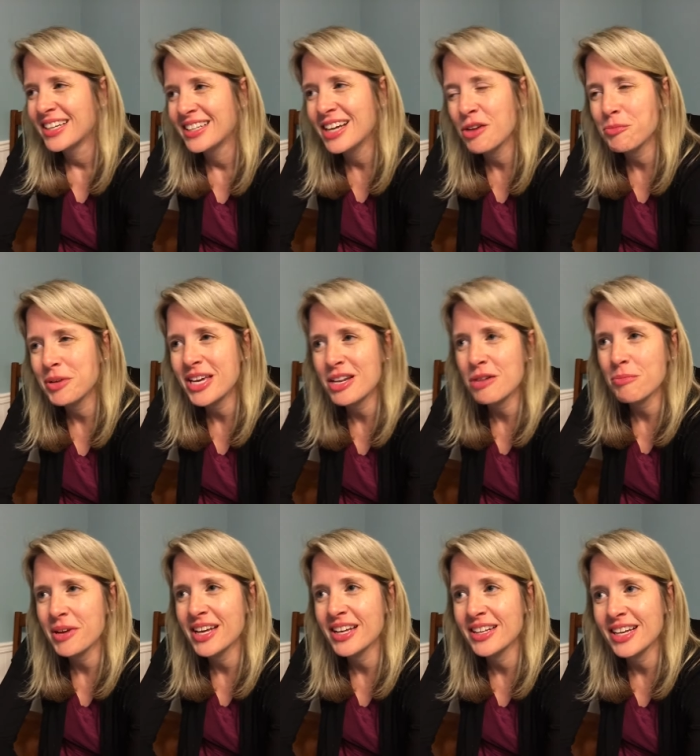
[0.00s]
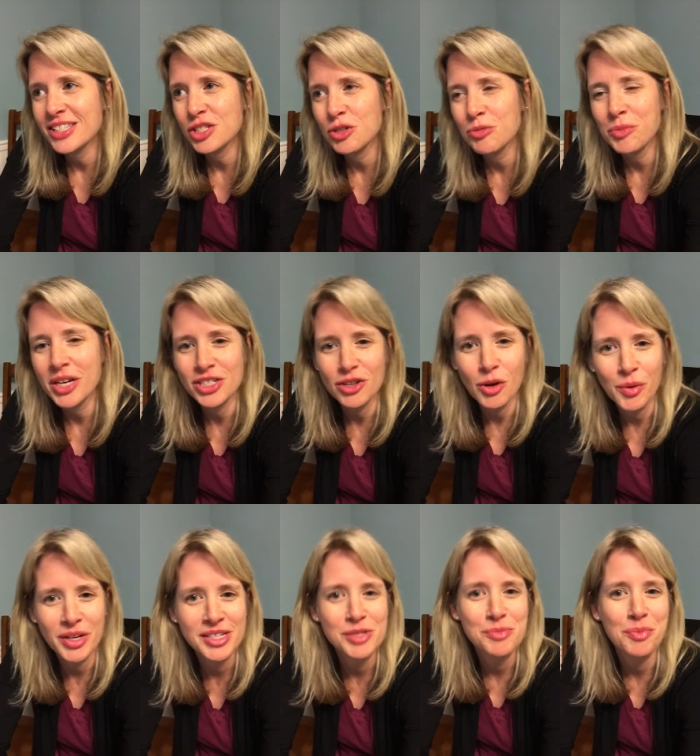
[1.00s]
Now, beginning band, not so much
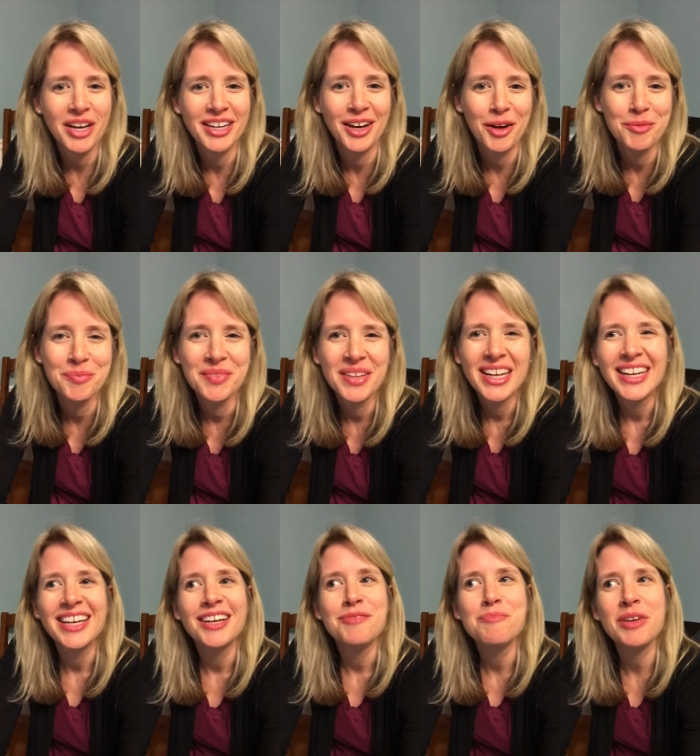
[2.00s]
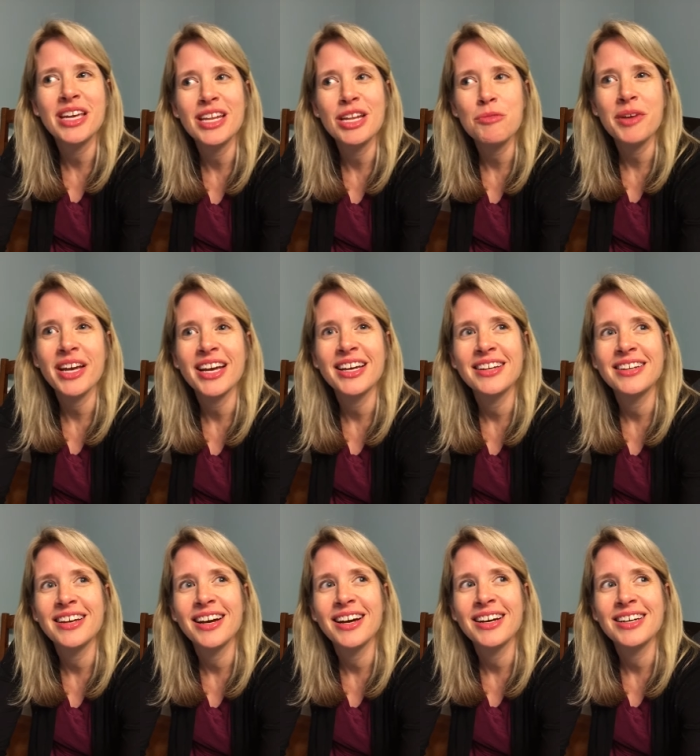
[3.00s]
always, but um, beginning
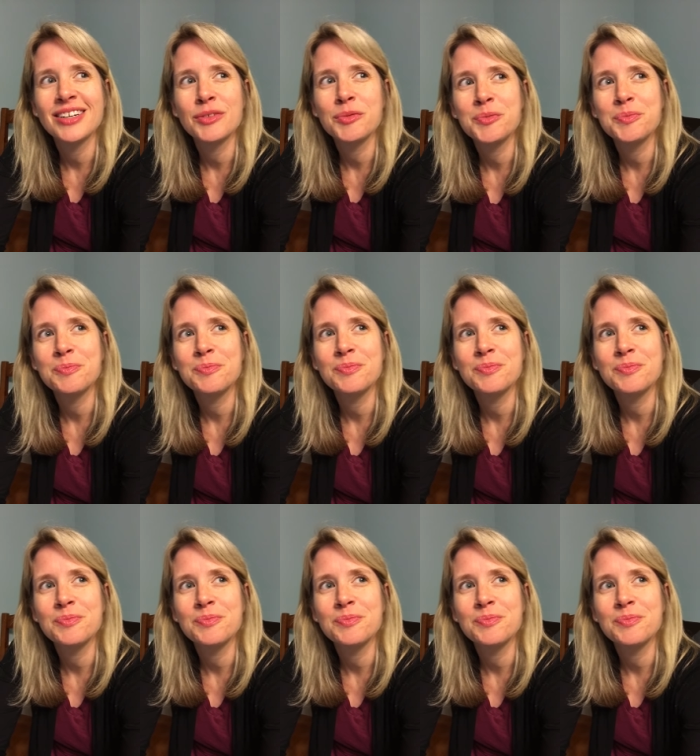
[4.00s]
band, um,